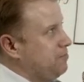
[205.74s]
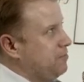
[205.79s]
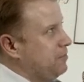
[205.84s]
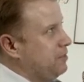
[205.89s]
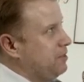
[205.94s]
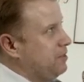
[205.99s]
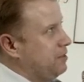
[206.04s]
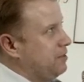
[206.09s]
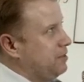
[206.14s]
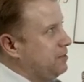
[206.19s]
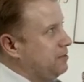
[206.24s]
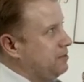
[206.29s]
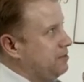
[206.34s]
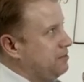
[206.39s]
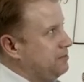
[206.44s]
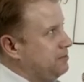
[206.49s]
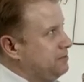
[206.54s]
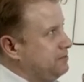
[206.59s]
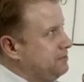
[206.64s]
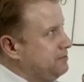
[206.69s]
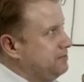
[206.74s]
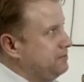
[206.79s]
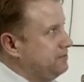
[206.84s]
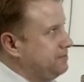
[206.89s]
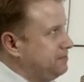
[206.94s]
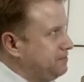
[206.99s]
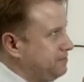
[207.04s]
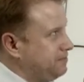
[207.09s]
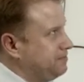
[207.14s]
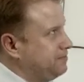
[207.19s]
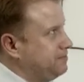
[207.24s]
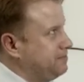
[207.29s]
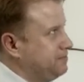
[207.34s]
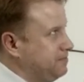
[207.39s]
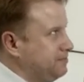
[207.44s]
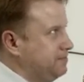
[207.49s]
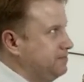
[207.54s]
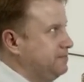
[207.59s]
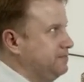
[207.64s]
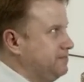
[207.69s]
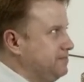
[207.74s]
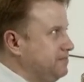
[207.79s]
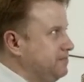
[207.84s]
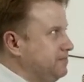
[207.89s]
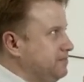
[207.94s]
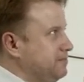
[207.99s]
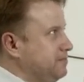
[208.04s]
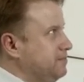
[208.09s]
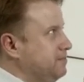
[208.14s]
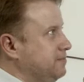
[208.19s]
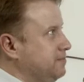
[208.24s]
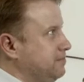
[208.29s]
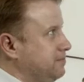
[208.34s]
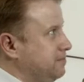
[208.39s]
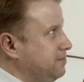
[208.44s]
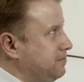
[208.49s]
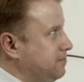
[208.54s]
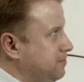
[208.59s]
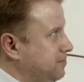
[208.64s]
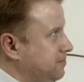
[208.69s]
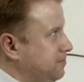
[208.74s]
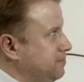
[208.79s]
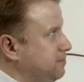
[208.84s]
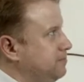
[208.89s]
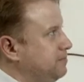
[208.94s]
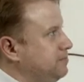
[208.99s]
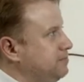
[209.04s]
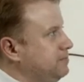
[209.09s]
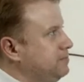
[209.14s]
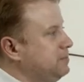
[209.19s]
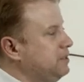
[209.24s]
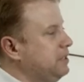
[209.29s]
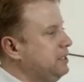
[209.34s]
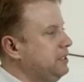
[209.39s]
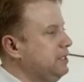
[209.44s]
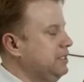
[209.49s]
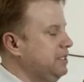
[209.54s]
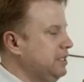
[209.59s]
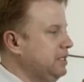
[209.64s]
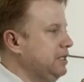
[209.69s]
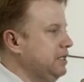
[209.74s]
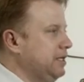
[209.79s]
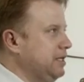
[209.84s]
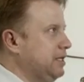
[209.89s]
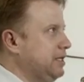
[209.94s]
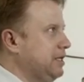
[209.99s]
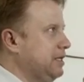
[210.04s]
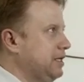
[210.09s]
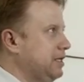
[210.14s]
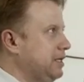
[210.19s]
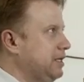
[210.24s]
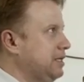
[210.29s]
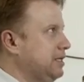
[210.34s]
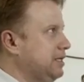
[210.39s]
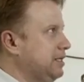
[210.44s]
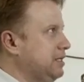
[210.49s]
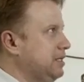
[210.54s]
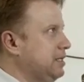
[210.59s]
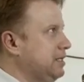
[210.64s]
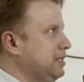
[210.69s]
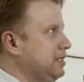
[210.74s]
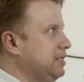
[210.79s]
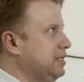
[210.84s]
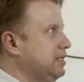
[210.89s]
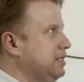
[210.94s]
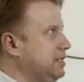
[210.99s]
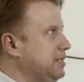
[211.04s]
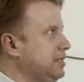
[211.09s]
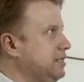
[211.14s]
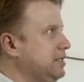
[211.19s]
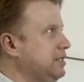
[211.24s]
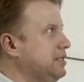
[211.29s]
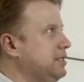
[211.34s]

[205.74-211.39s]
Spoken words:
(silent)